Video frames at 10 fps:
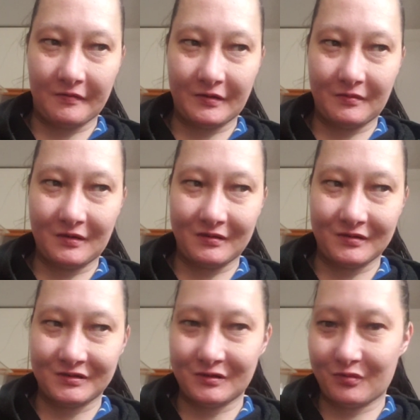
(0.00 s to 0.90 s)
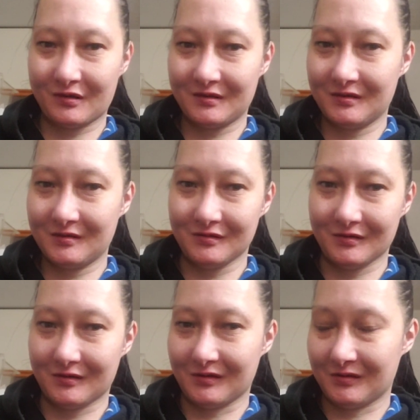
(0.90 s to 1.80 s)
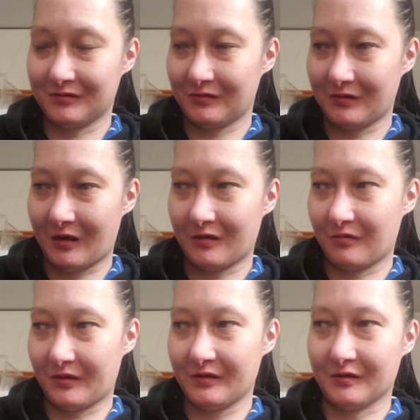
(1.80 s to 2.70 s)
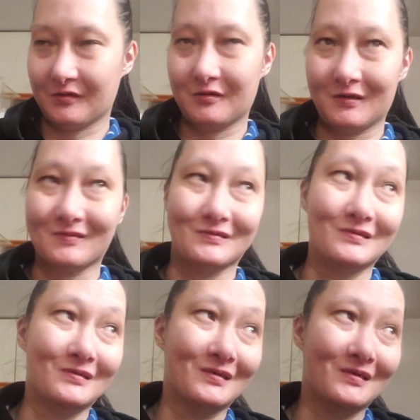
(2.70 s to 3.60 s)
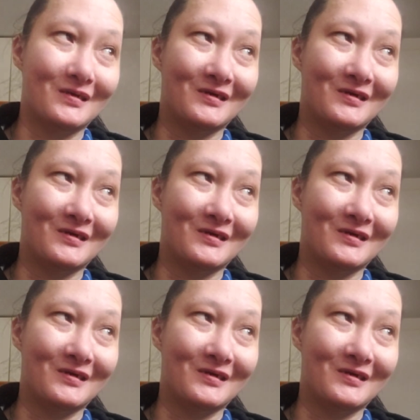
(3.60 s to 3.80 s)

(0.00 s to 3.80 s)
And I'm like, this is what I do though. I don't want to go.